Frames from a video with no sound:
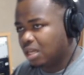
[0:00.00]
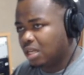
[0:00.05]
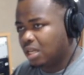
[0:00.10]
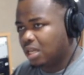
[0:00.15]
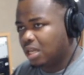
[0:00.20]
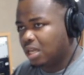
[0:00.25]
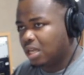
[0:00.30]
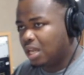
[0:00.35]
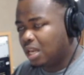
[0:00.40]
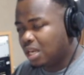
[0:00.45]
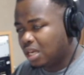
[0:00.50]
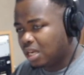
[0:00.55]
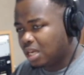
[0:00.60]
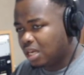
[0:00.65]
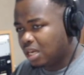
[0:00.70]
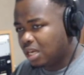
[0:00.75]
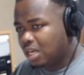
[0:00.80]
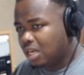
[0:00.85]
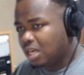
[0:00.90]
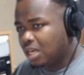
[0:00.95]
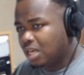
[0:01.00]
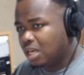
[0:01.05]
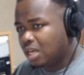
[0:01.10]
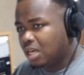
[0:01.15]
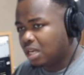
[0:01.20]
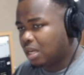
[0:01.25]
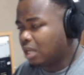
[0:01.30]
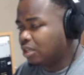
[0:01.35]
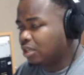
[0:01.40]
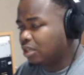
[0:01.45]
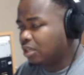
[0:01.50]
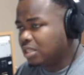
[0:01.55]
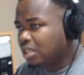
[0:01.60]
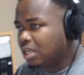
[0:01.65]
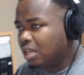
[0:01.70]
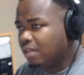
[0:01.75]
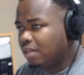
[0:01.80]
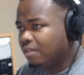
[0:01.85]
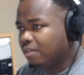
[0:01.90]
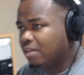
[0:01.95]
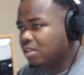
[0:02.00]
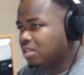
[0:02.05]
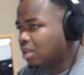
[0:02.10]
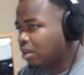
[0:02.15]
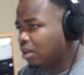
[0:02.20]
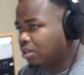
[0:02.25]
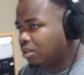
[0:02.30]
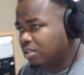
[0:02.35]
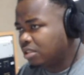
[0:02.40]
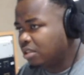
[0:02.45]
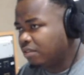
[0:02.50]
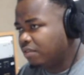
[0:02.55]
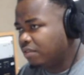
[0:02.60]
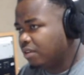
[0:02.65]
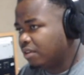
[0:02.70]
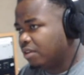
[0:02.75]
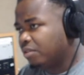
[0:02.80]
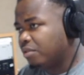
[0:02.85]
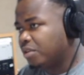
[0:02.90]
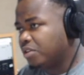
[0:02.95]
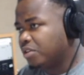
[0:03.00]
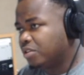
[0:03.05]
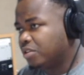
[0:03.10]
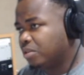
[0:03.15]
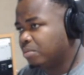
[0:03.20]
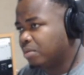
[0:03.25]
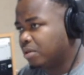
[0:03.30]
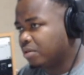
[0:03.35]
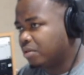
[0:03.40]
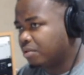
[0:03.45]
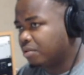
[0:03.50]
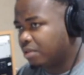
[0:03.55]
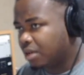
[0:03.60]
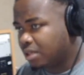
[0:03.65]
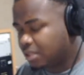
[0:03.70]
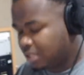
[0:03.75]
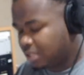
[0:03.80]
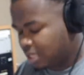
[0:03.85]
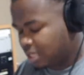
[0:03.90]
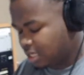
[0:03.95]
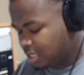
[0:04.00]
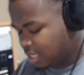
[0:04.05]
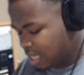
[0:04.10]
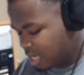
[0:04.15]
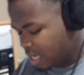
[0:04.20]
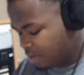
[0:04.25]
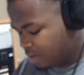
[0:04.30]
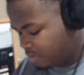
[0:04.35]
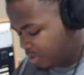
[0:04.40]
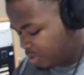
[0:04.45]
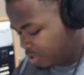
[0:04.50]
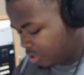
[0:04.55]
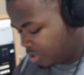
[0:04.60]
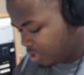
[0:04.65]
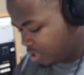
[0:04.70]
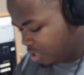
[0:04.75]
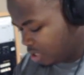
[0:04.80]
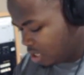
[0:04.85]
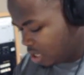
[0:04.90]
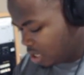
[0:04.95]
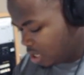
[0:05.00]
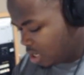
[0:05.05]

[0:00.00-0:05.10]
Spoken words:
in not just in Nevis, not just in the Federation, but across the entire region.